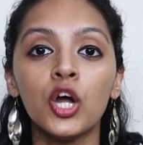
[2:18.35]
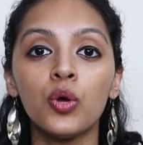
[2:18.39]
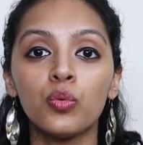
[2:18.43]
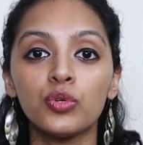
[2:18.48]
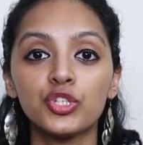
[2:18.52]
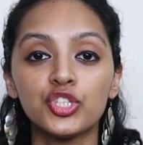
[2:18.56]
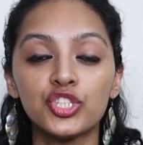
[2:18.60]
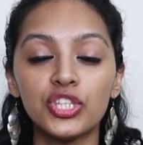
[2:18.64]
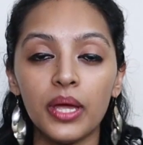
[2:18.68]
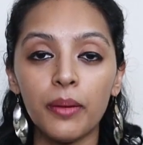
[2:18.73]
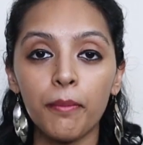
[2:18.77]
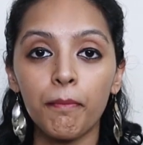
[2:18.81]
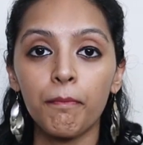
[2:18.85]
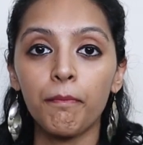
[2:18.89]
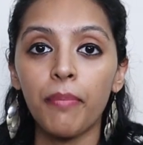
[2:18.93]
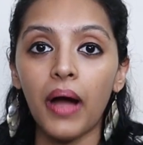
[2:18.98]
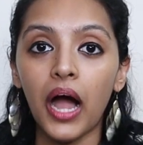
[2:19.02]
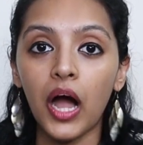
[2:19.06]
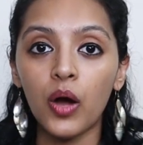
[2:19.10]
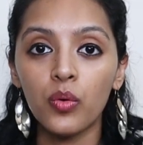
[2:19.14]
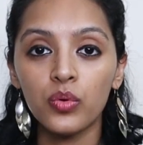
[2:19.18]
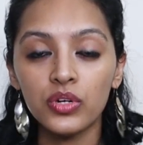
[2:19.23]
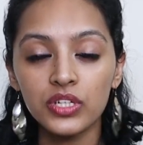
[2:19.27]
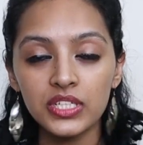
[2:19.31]
which then
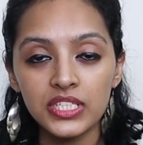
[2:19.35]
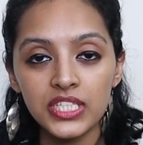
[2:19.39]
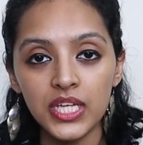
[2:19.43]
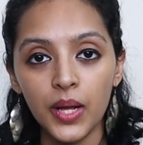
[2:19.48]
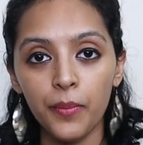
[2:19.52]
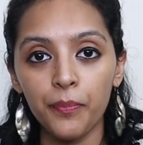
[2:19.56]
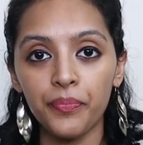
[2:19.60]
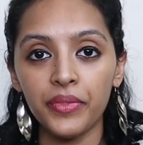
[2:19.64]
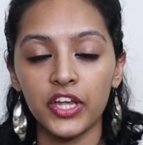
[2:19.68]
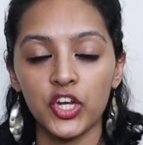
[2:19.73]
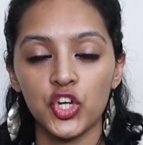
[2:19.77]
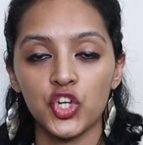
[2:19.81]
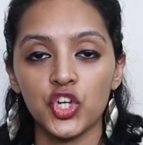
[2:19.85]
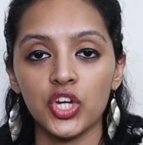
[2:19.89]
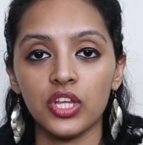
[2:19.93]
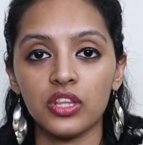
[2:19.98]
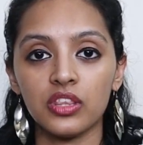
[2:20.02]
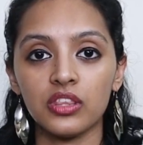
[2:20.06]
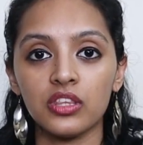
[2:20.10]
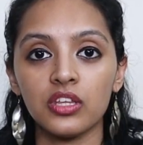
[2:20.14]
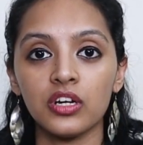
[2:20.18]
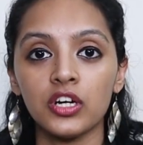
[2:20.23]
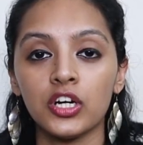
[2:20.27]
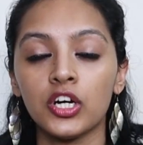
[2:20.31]
powers up that
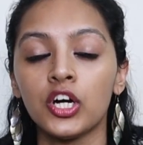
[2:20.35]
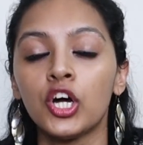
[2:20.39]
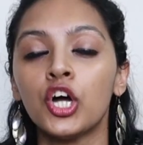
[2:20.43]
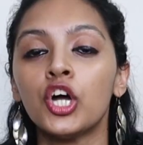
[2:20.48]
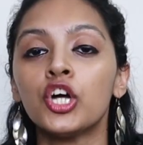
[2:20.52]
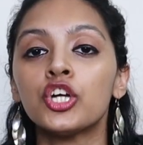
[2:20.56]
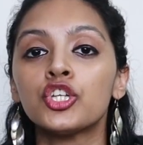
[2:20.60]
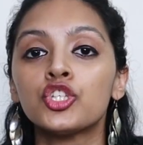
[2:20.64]
Chitta